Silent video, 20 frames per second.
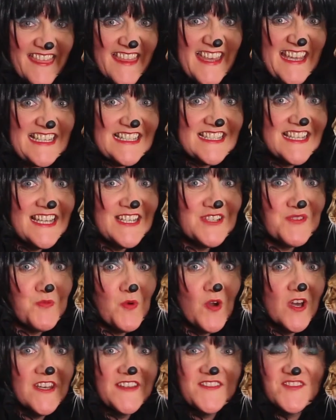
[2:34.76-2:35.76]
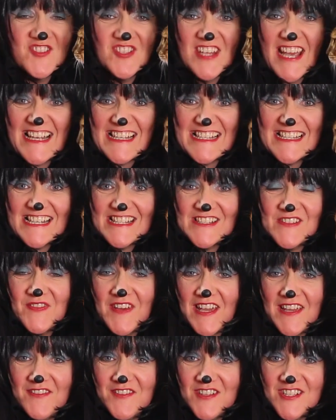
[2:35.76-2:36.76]
This is one of Chatzi's
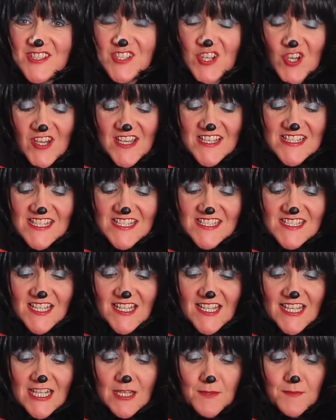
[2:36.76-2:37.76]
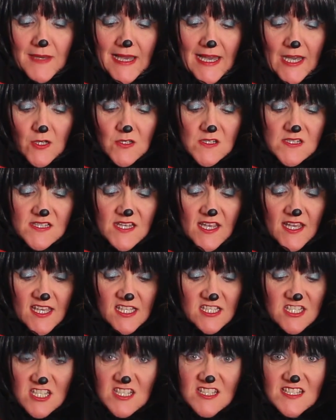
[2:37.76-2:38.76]
favourite toys. It's a little mouse.
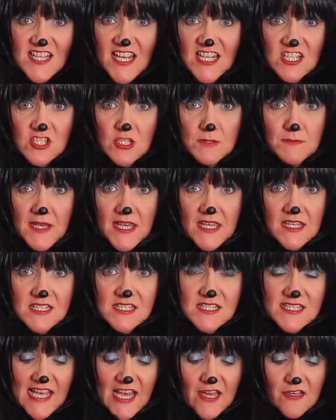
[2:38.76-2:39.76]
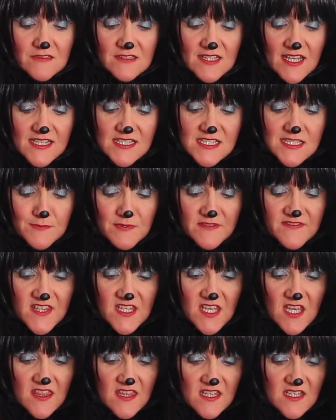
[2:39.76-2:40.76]
It doesn't actually make a sound like some of
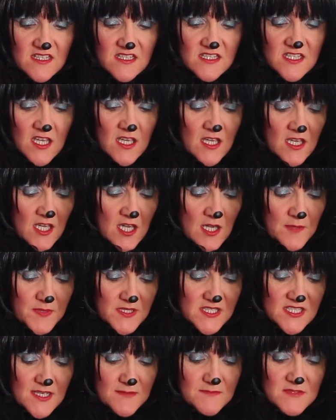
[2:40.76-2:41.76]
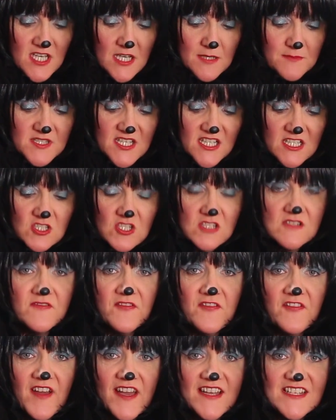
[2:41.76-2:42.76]
the others. But sometimes he'll just
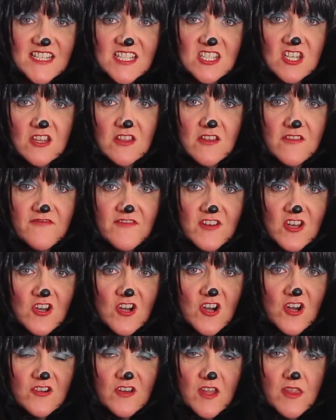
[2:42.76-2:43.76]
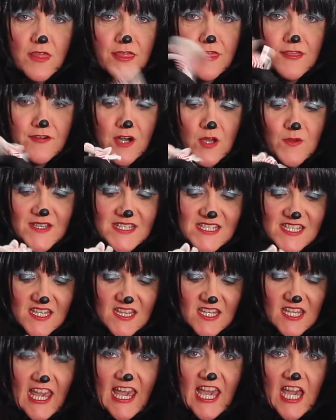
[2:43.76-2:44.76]
find it on the floor and throw it
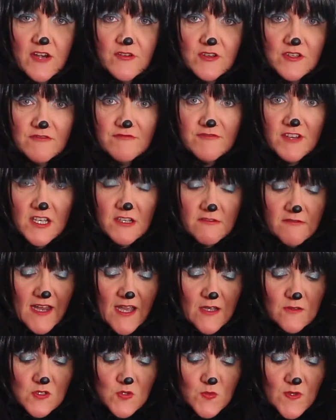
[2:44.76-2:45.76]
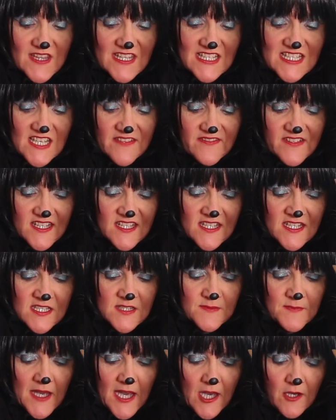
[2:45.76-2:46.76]
in the air and run around with it, even in
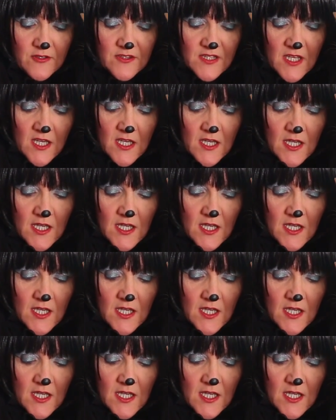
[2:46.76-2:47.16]
his mouth.